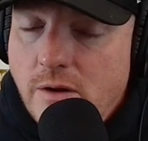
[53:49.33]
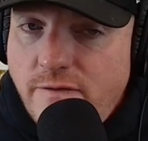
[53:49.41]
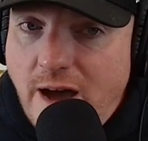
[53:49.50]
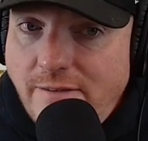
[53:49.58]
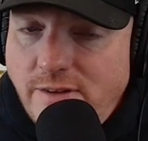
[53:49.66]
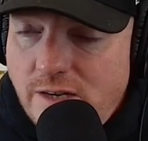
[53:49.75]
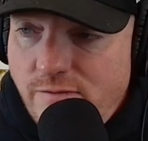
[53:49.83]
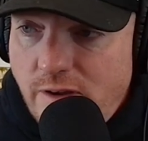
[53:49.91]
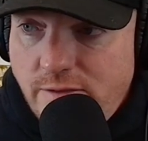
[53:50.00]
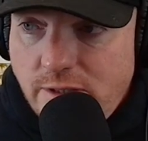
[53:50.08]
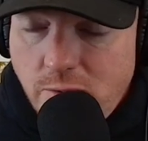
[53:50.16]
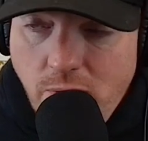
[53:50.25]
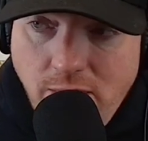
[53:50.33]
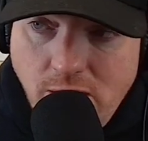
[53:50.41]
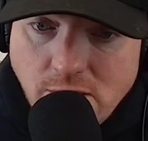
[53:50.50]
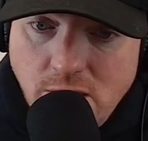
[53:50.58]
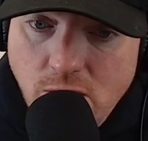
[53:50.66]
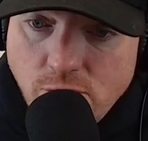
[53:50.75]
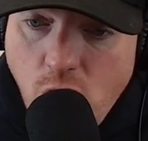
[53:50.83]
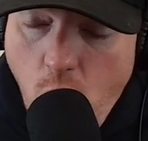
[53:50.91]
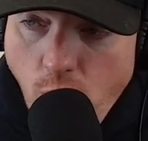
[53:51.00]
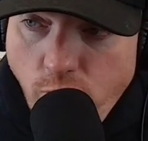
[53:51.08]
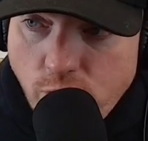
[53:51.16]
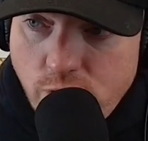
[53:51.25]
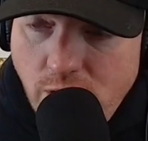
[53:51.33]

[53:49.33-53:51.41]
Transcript: five, ten, fifteen, twenty thousand dollars over